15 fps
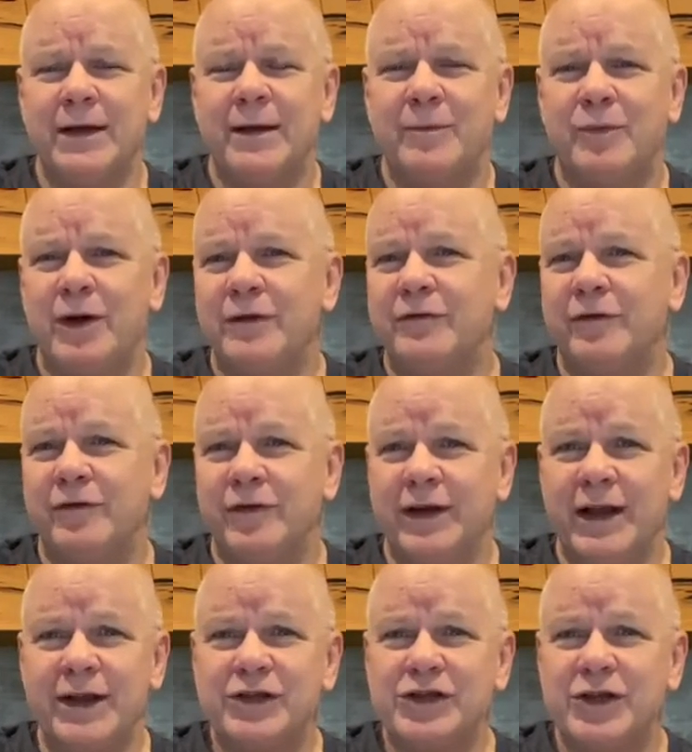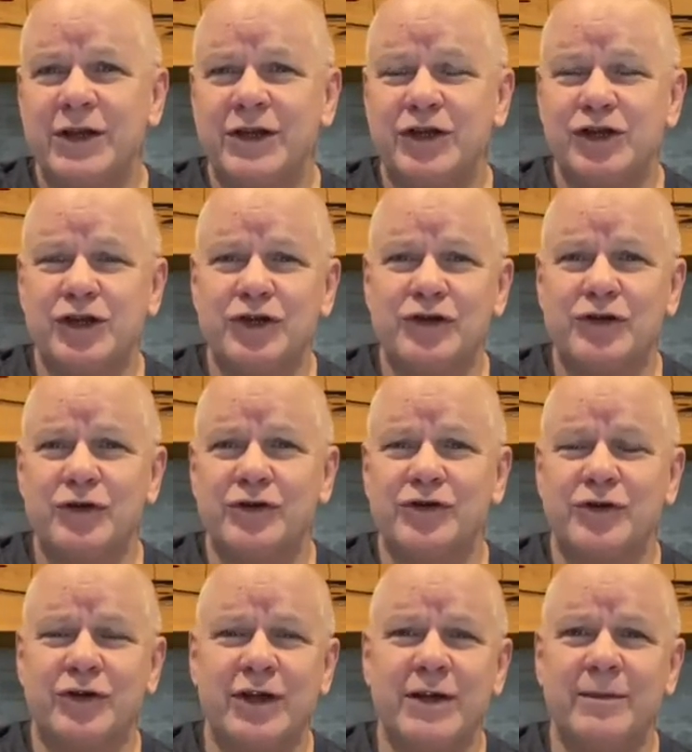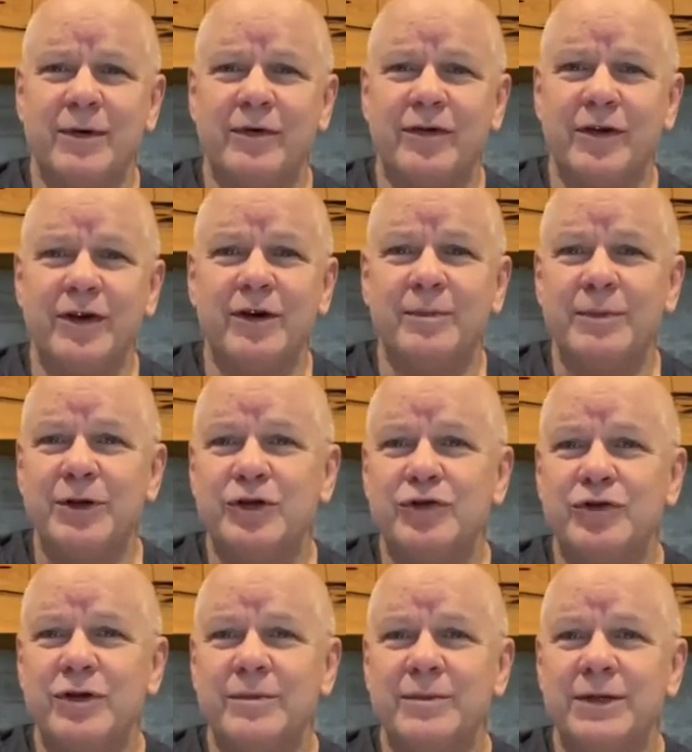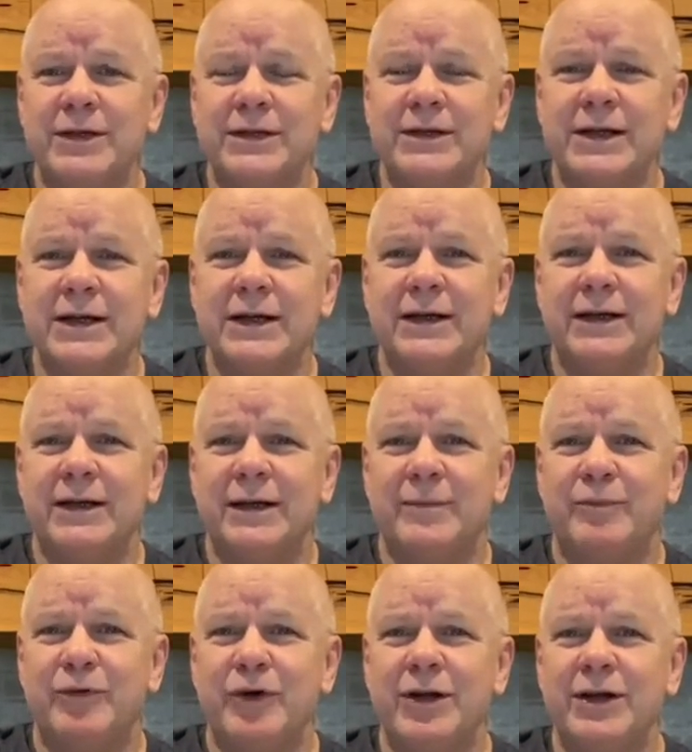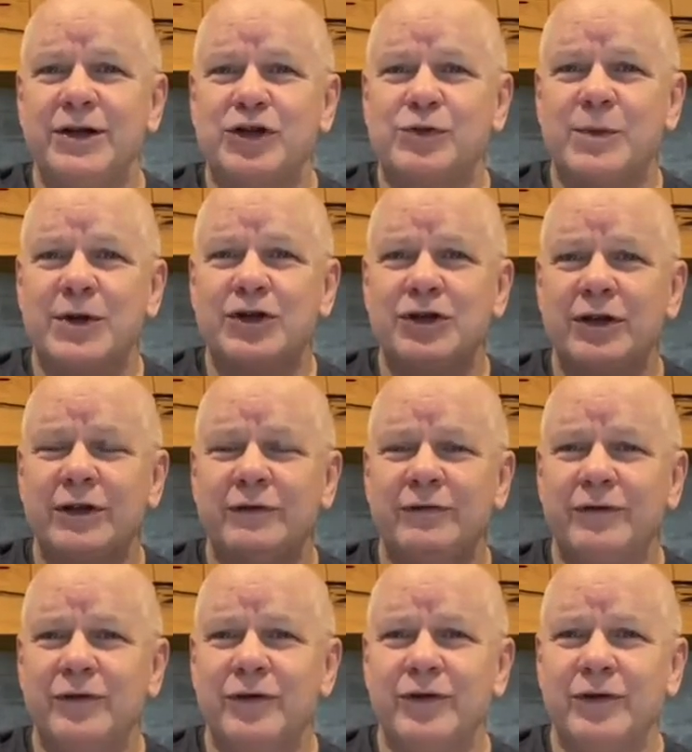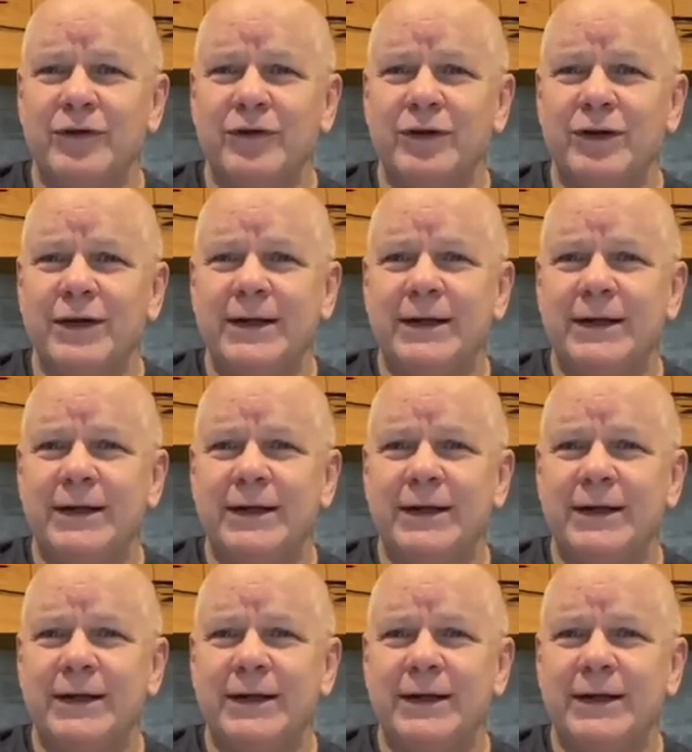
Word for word: Pray for Vanessa as she starts her chemotherapy treatment uh, pray especially for her,